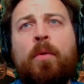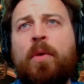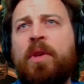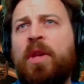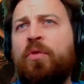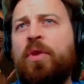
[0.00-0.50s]

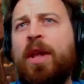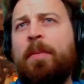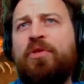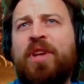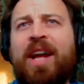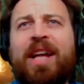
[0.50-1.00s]
I didn't do
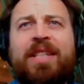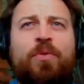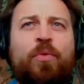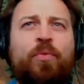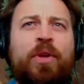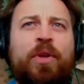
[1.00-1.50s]
damage. That's
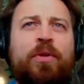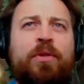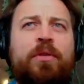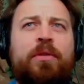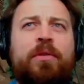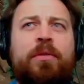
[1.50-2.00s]
so weird.
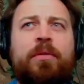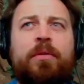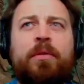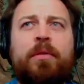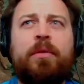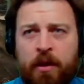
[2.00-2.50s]

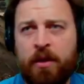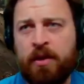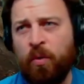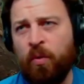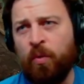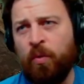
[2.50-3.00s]

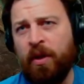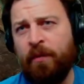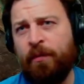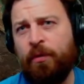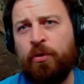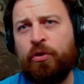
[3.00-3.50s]
So
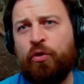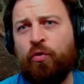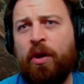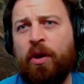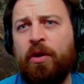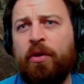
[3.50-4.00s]
if you're
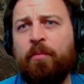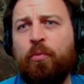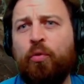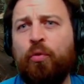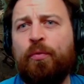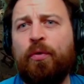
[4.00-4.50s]
trying to
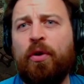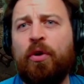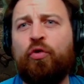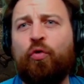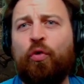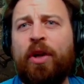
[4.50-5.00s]
move
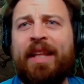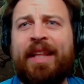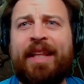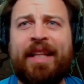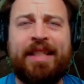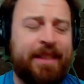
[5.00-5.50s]

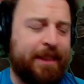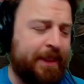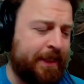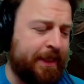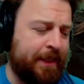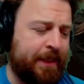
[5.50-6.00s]
great
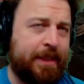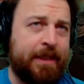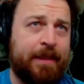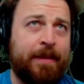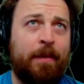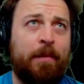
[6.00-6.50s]
distances,
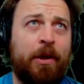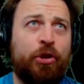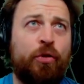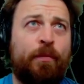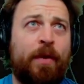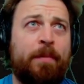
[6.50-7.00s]
now I'm not
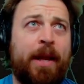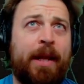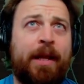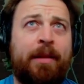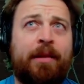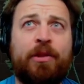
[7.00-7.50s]
sure if I'm at
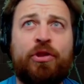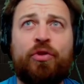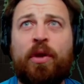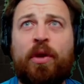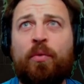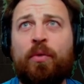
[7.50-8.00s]
18
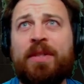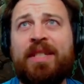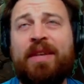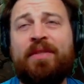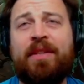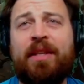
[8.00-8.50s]
strength or her
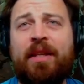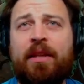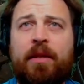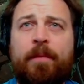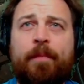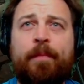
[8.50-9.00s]
17.
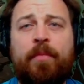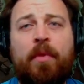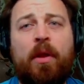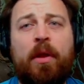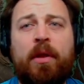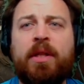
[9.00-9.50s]

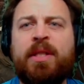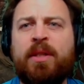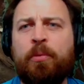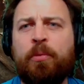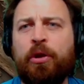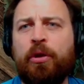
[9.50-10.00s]
It's
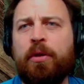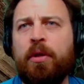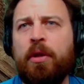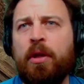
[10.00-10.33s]
still pretty good.